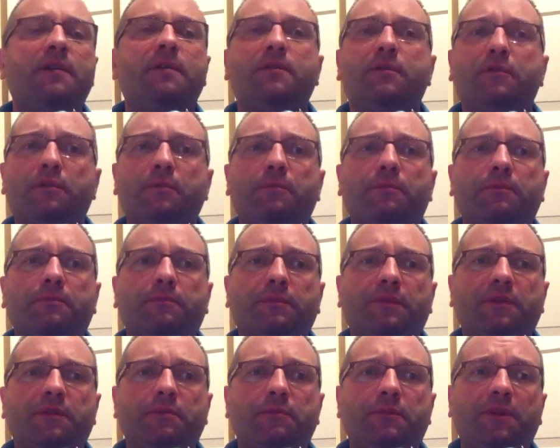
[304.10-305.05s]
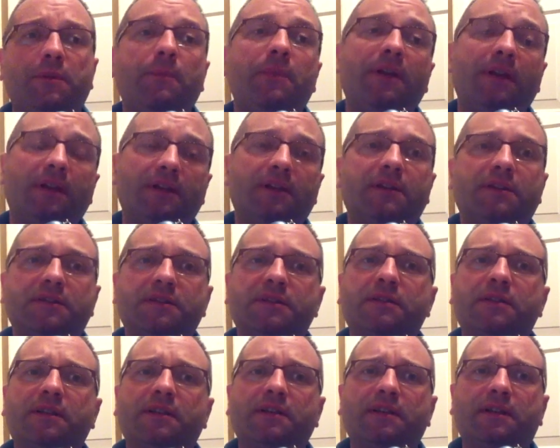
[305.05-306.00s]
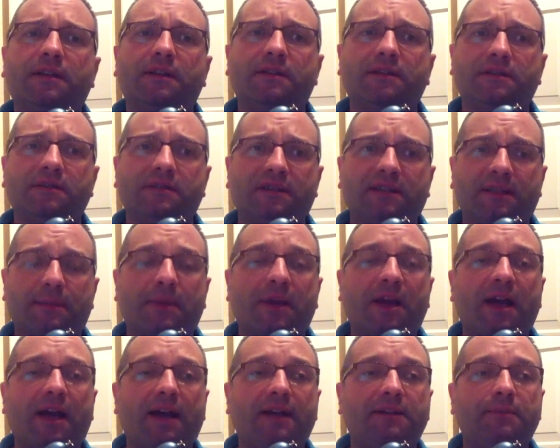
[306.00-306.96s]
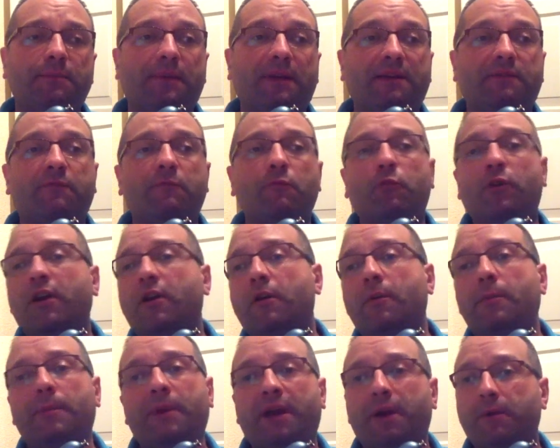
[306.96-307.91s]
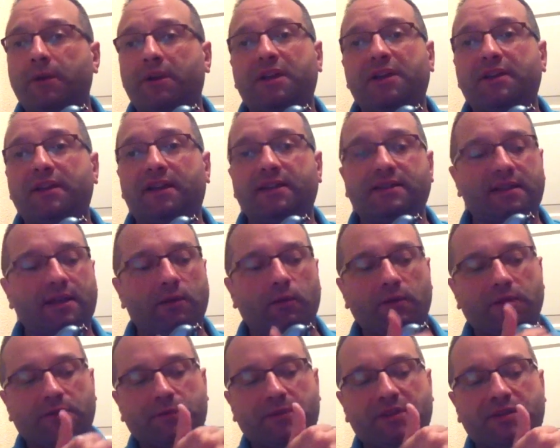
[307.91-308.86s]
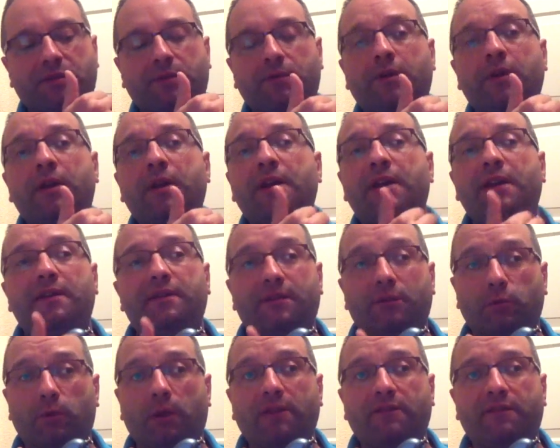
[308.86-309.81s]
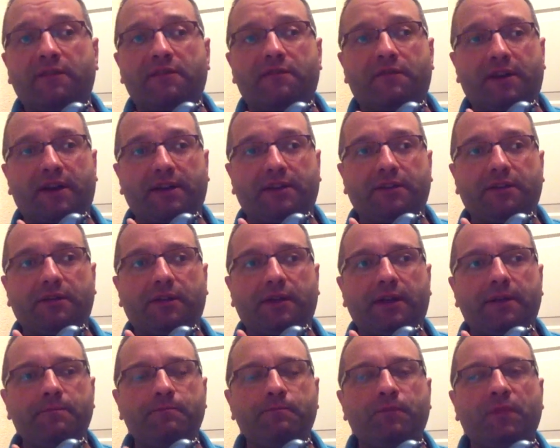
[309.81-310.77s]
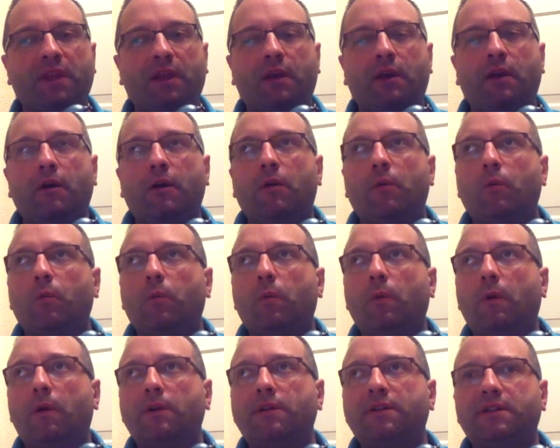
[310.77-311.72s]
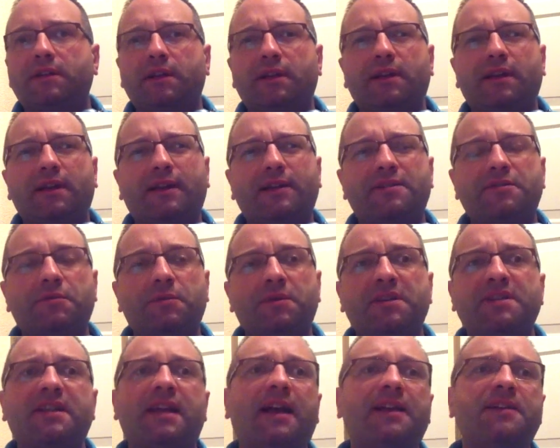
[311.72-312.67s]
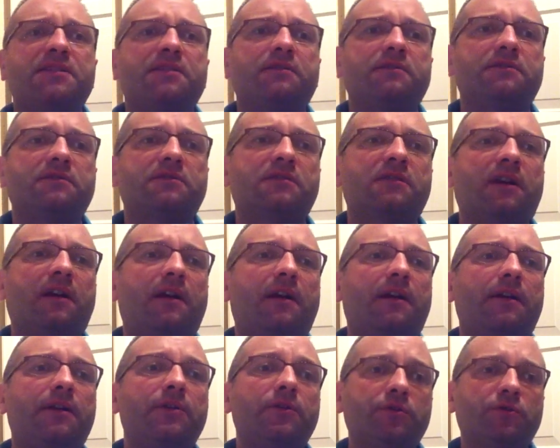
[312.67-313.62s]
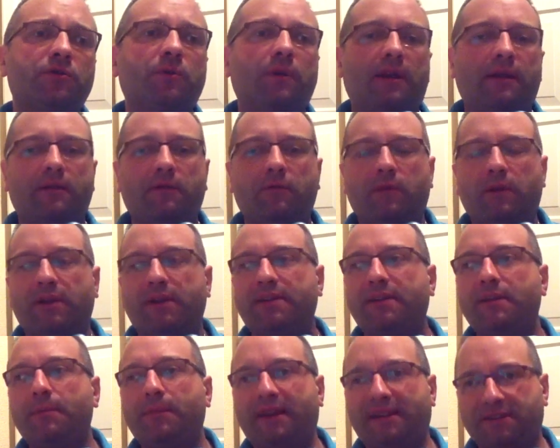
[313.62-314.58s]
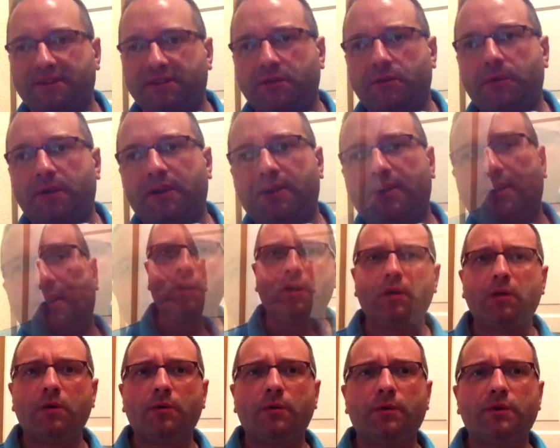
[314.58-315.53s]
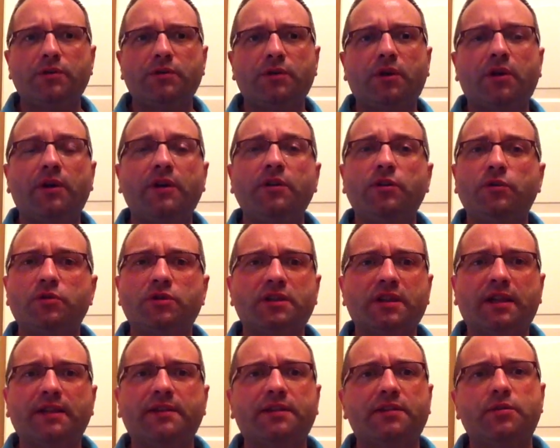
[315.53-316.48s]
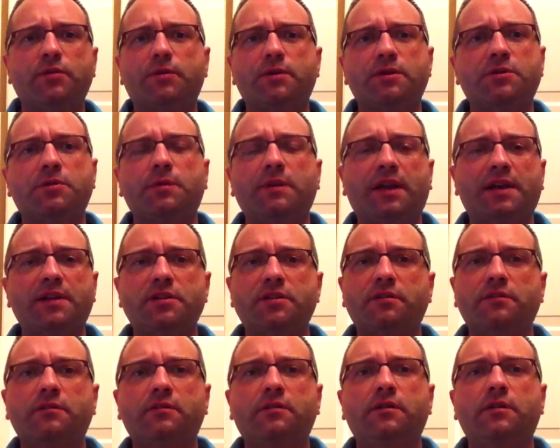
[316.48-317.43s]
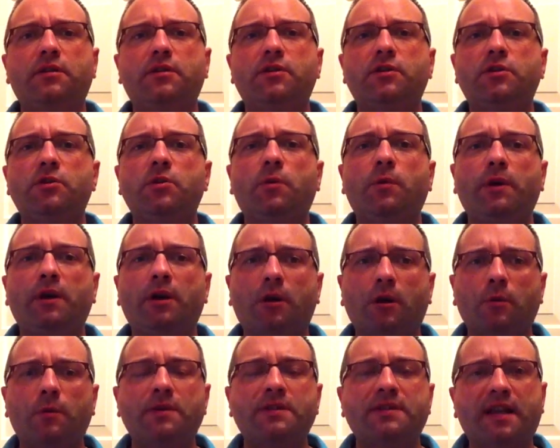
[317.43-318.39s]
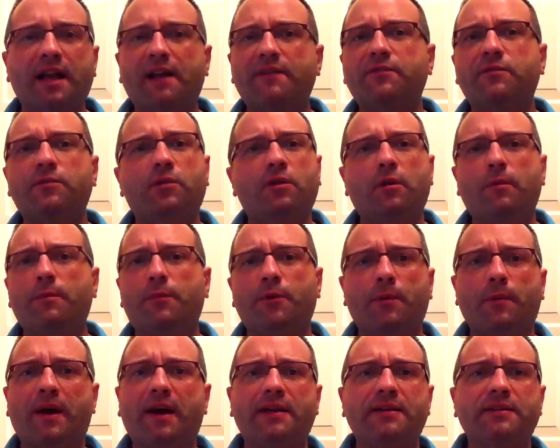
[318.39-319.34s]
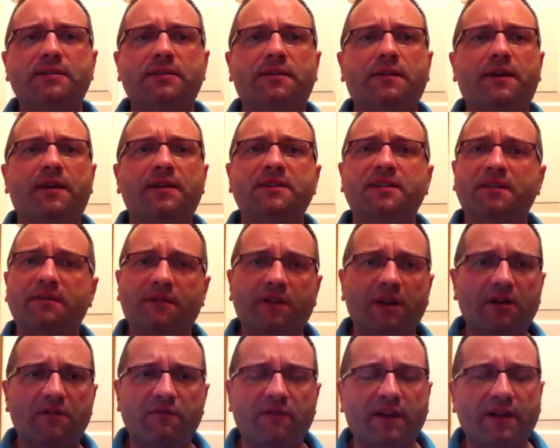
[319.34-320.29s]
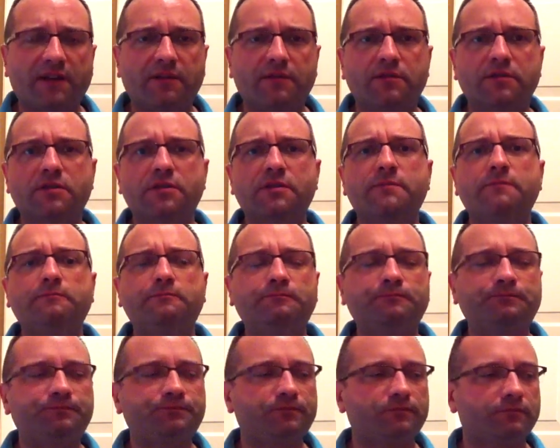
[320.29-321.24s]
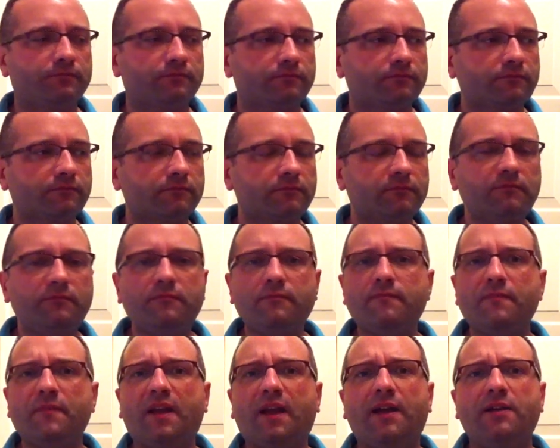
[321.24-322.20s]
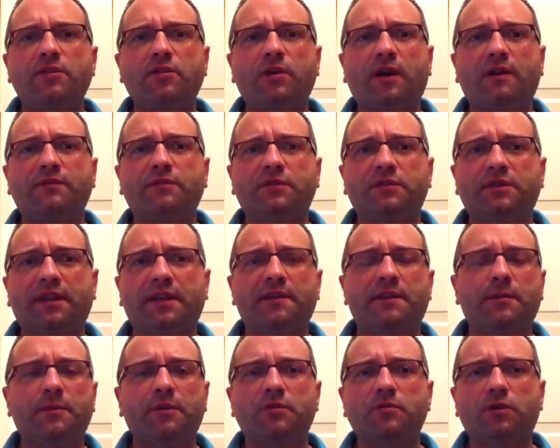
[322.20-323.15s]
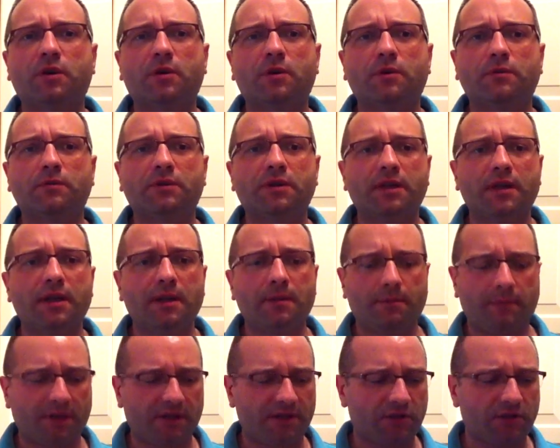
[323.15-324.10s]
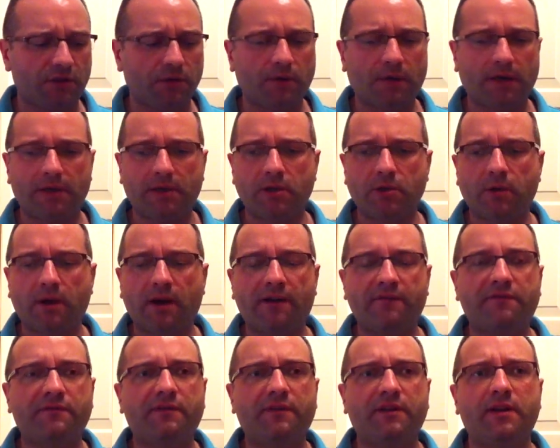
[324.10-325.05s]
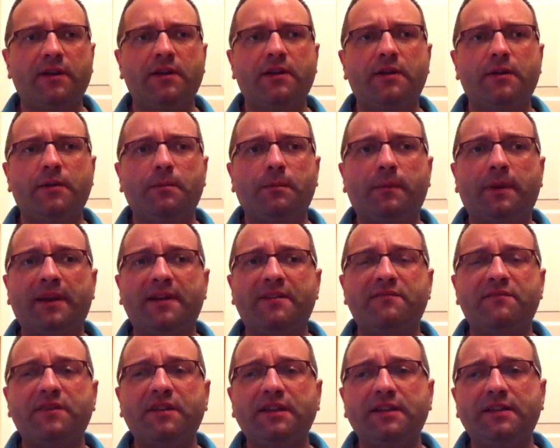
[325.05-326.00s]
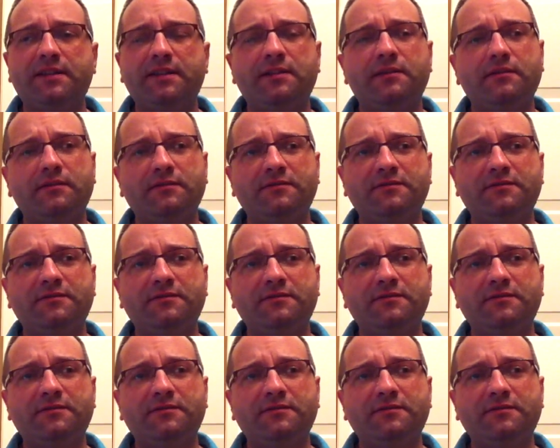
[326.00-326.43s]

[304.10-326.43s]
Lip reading: the builder's setup guide, but when comparing guitars, I always measure in the 12th fret. Okay. What strings actions are usual? Well, it depends greatly. When you're going to set your string action, you will always have to compromise. There are several factors, and you have to take them into account. But generally, you have playability